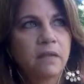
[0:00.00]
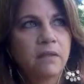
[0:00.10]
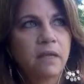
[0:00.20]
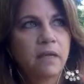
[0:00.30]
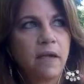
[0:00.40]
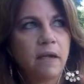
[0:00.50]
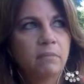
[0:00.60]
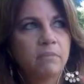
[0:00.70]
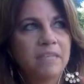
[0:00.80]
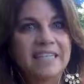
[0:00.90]
that
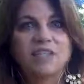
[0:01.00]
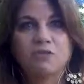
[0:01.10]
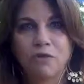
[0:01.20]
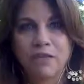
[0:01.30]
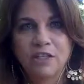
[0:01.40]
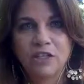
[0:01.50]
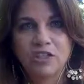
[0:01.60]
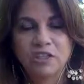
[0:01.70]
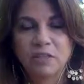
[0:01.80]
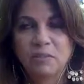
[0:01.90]
I'm destined for
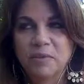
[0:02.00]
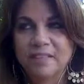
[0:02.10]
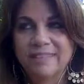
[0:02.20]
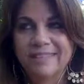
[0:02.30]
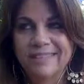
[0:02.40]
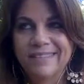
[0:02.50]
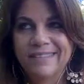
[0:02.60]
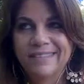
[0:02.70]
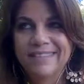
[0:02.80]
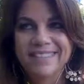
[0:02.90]
leadership, which
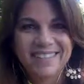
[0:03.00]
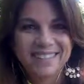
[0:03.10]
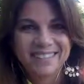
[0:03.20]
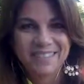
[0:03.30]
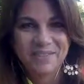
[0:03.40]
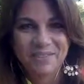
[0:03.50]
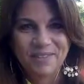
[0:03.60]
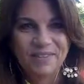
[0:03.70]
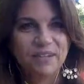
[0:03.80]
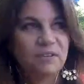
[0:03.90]
it's no
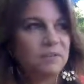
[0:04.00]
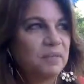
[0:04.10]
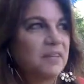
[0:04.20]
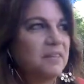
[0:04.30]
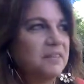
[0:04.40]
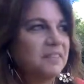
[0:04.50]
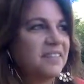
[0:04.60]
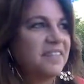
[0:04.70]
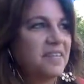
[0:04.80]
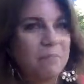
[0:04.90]

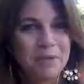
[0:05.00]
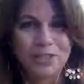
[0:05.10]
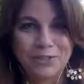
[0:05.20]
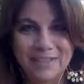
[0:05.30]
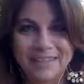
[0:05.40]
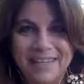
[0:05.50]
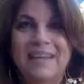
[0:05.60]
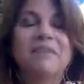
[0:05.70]
mystery that